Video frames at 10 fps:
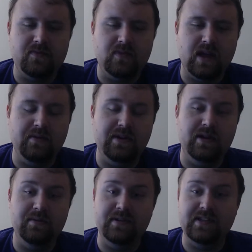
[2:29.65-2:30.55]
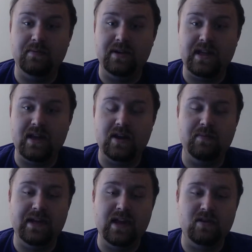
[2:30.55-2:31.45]
and with some
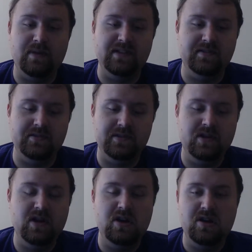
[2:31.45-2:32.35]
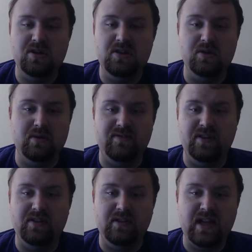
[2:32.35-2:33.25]
mechanical pencils, you can refill
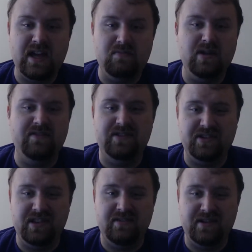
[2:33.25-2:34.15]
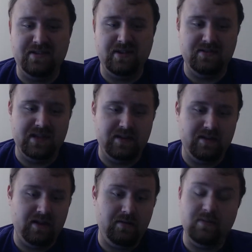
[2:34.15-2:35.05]
the lead, but eventually the eraser goes down
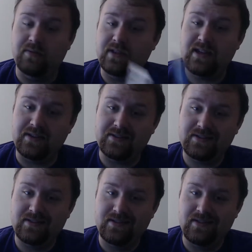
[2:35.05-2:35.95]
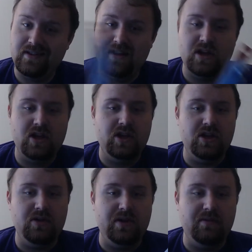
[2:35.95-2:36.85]
nothing. But with these,
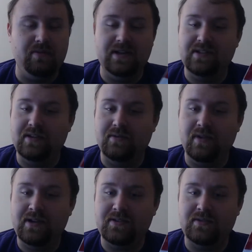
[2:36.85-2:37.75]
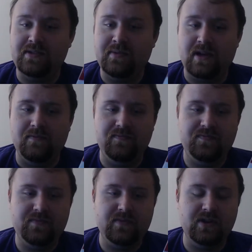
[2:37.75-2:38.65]
you can replace the erasers as well.
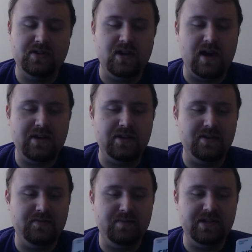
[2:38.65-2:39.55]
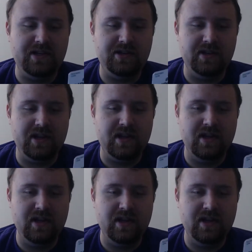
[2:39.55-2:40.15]
So I could potentially,